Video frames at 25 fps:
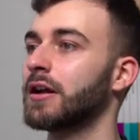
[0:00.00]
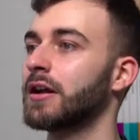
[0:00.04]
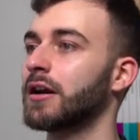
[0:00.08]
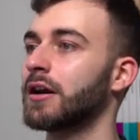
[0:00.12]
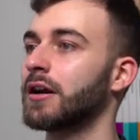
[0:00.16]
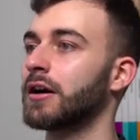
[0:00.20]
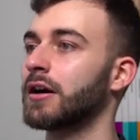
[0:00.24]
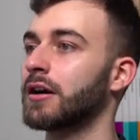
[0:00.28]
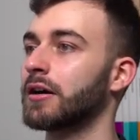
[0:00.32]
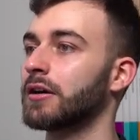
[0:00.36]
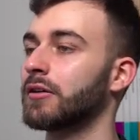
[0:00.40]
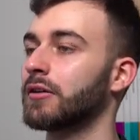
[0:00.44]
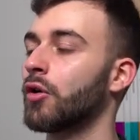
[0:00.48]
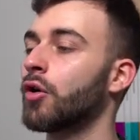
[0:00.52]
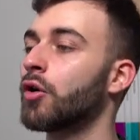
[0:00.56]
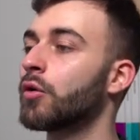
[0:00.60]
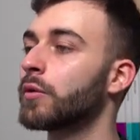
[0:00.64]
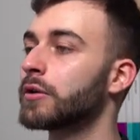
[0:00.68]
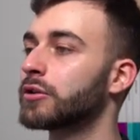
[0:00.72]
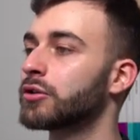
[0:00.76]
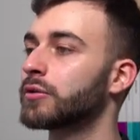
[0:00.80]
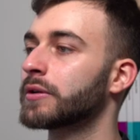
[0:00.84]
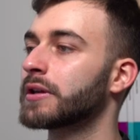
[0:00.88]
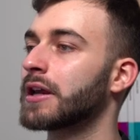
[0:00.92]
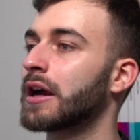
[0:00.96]
uh, all we're
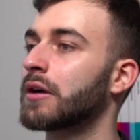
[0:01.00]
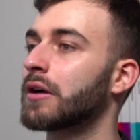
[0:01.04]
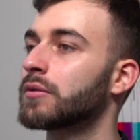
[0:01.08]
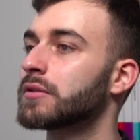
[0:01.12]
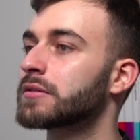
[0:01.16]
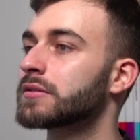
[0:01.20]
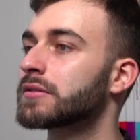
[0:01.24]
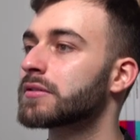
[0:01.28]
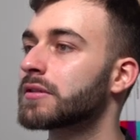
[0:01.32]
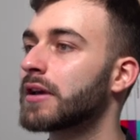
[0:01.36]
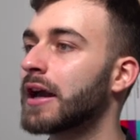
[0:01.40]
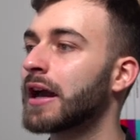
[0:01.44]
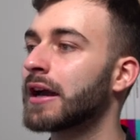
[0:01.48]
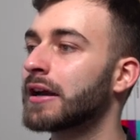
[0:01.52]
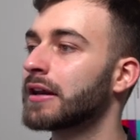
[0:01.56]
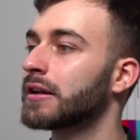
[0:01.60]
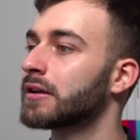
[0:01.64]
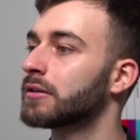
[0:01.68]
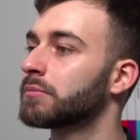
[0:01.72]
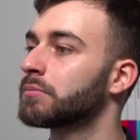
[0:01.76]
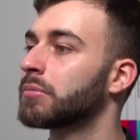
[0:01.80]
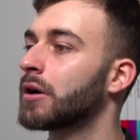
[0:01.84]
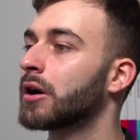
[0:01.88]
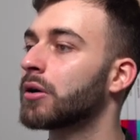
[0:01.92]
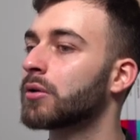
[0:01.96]
doing now is adding
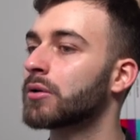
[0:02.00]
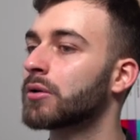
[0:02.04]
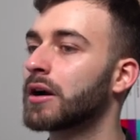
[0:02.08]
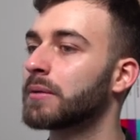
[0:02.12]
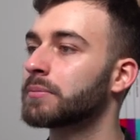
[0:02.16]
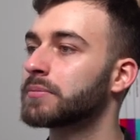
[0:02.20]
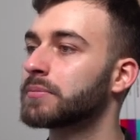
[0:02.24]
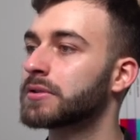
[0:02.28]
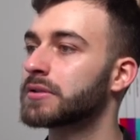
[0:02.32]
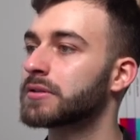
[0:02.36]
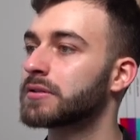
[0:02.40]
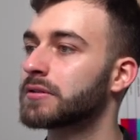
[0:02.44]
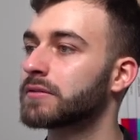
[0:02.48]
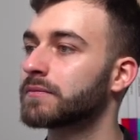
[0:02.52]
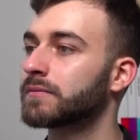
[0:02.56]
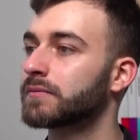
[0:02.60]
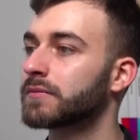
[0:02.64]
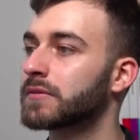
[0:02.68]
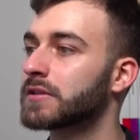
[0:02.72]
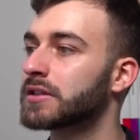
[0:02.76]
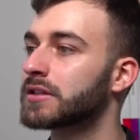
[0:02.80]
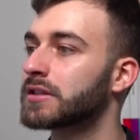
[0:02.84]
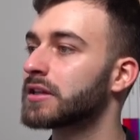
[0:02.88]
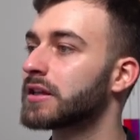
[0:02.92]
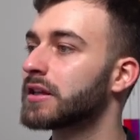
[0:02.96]
power-ups
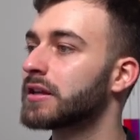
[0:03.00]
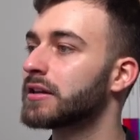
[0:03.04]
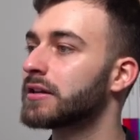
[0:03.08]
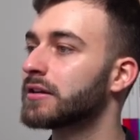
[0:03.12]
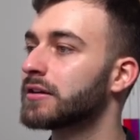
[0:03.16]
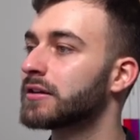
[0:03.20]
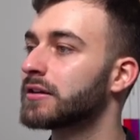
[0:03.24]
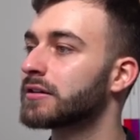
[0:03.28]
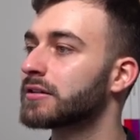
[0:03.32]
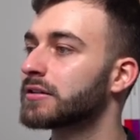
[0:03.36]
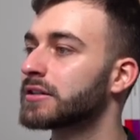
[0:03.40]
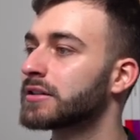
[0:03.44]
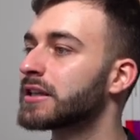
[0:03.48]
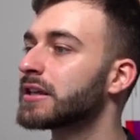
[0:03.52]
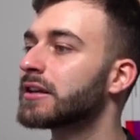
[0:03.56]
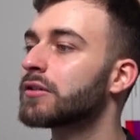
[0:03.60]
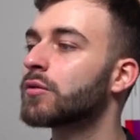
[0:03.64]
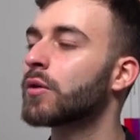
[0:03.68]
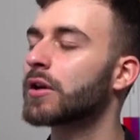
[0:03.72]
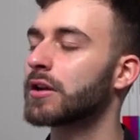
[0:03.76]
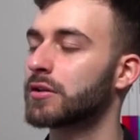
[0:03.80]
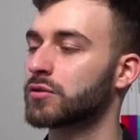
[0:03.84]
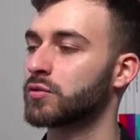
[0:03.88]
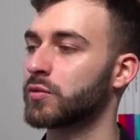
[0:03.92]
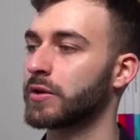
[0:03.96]
seeing uh, seeing what
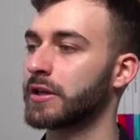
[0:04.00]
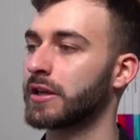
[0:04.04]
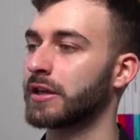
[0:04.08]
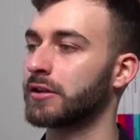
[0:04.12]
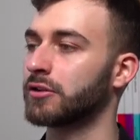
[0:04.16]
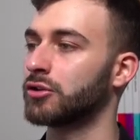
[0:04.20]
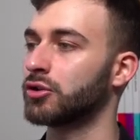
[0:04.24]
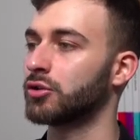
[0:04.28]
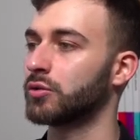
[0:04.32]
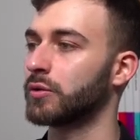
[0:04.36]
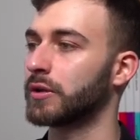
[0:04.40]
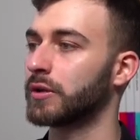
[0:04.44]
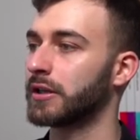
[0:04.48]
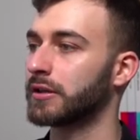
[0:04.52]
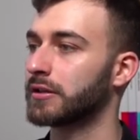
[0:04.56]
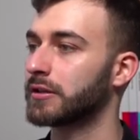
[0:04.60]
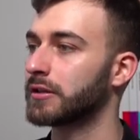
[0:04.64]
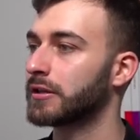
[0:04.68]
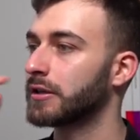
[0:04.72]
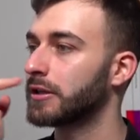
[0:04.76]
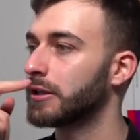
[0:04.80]
else we can do with it